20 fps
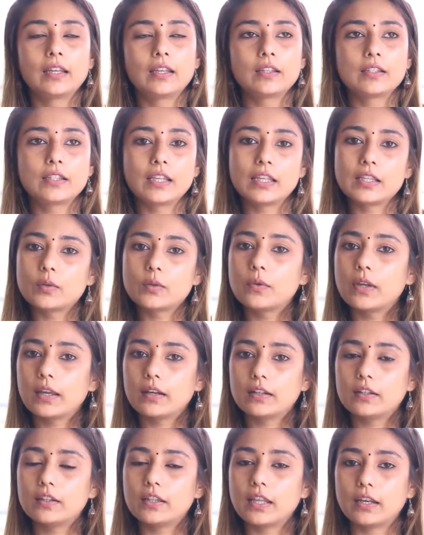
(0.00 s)
Since we
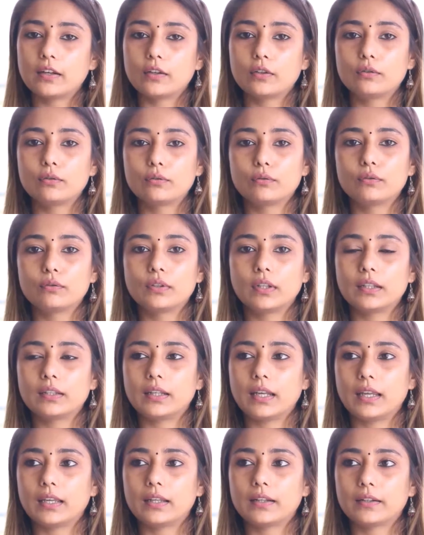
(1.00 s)
are in Dehradun and,
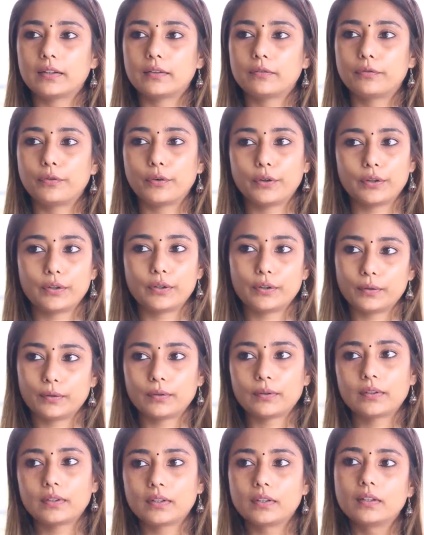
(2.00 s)
like, for
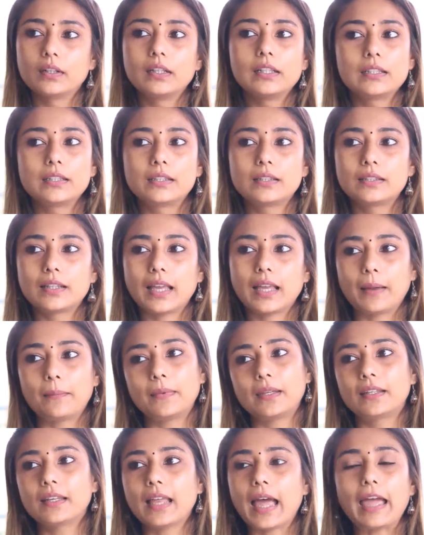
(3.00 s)
girls, I
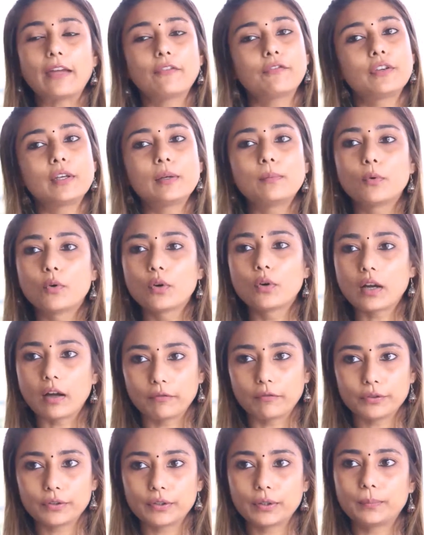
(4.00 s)
mean, I feel more
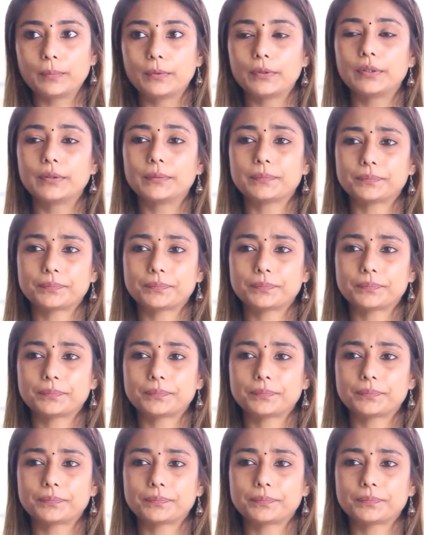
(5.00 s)
comfortable